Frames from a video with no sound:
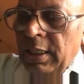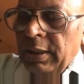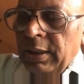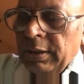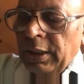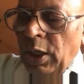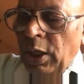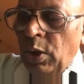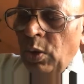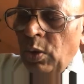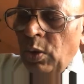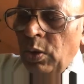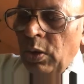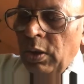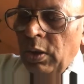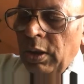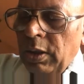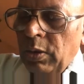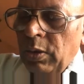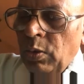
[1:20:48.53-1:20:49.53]

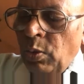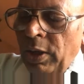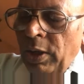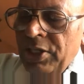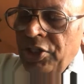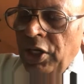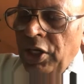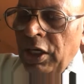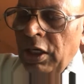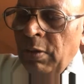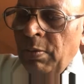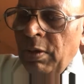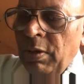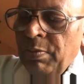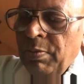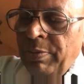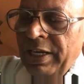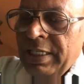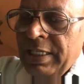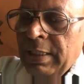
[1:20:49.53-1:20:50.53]
Now, one
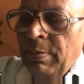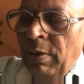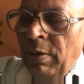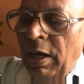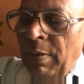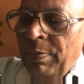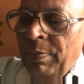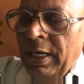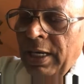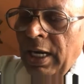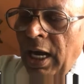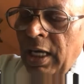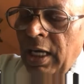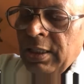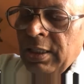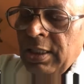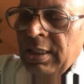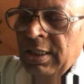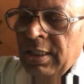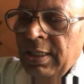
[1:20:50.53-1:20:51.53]
gentleman picks him up and
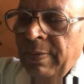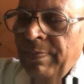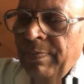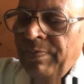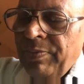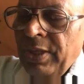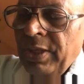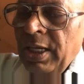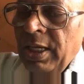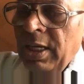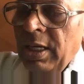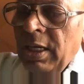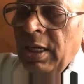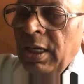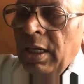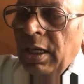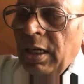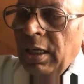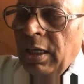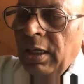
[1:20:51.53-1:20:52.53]
asks him
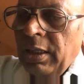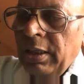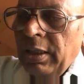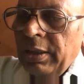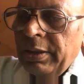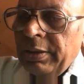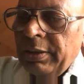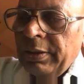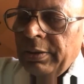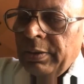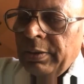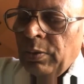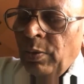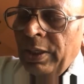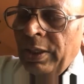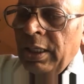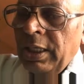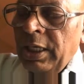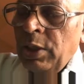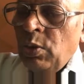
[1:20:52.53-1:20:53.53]

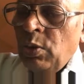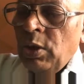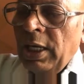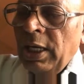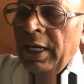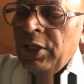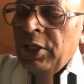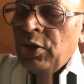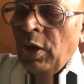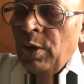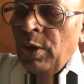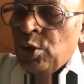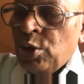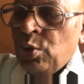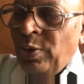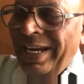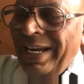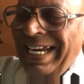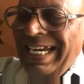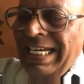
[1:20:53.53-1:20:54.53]
whether he would like to have
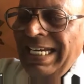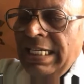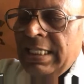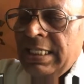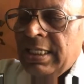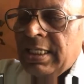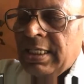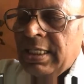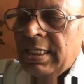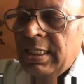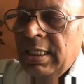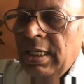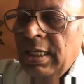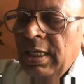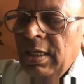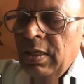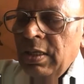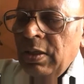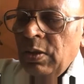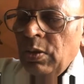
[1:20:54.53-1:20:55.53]
sweets,
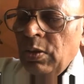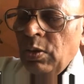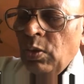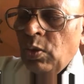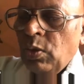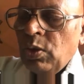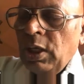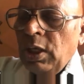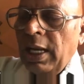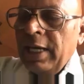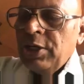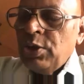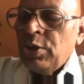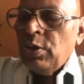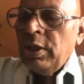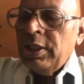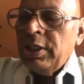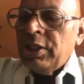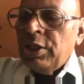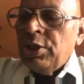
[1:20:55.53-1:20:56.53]
would like
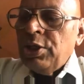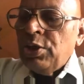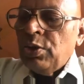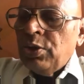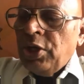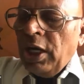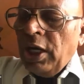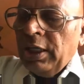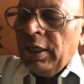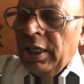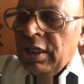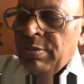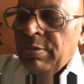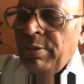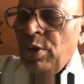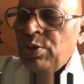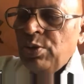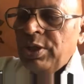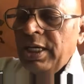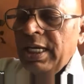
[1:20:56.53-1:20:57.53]
to listen to juggler's
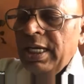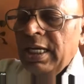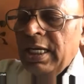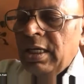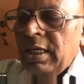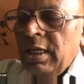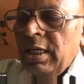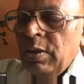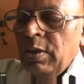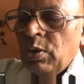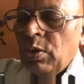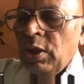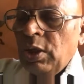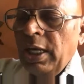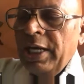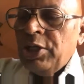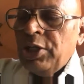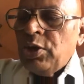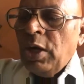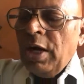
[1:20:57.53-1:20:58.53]
music, would
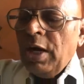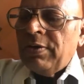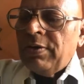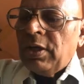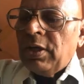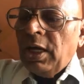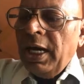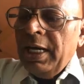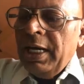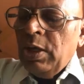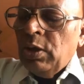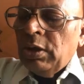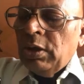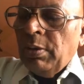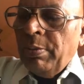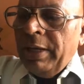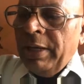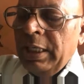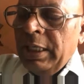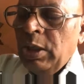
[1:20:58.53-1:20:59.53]
like to have a ride on
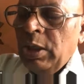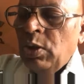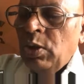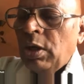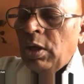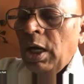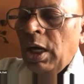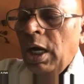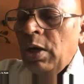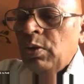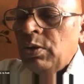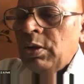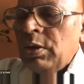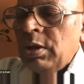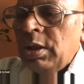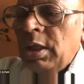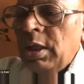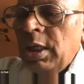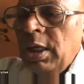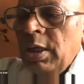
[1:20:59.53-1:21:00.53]
the
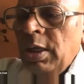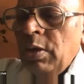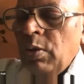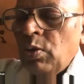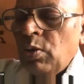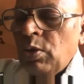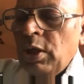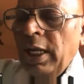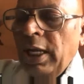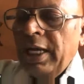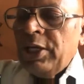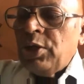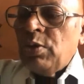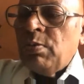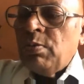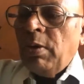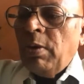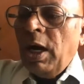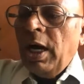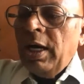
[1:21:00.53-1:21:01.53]
merry-go-round, would like
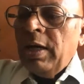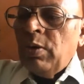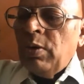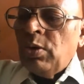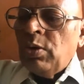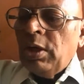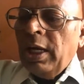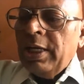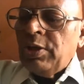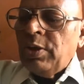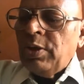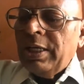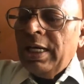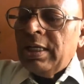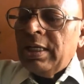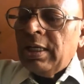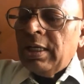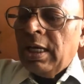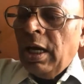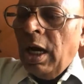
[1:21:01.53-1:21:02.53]
to
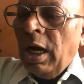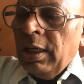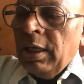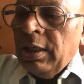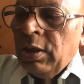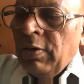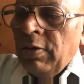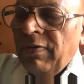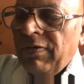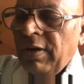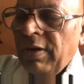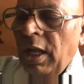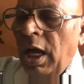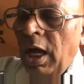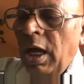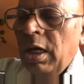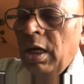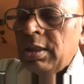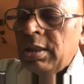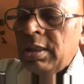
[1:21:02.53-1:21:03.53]
get a garland of
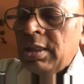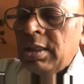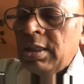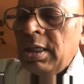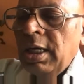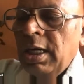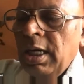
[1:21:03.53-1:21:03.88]
flowers,